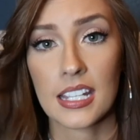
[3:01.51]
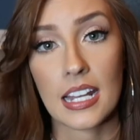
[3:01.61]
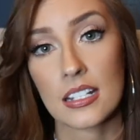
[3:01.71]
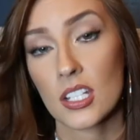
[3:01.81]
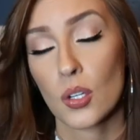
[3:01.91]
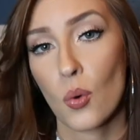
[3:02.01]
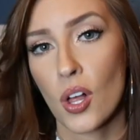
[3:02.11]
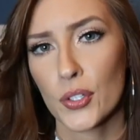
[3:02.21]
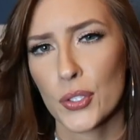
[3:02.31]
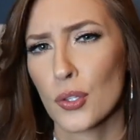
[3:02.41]
against the
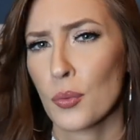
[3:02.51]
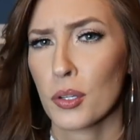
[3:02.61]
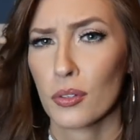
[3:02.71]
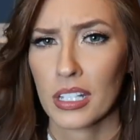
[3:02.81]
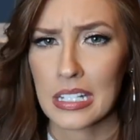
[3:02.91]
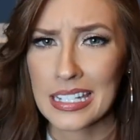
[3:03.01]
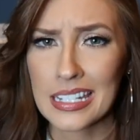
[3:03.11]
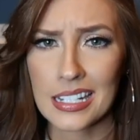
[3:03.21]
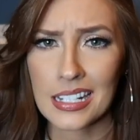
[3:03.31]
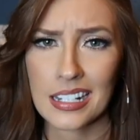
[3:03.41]
wall so nobody really
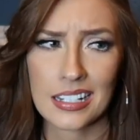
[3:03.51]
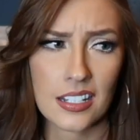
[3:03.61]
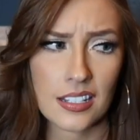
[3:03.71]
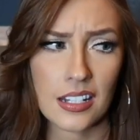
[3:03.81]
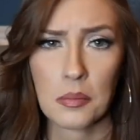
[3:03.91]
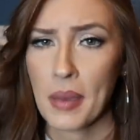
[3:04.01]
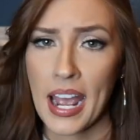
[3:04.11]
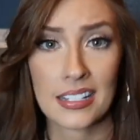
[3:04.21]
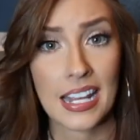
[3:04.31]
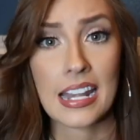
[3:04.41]
sees it and it doesn't impact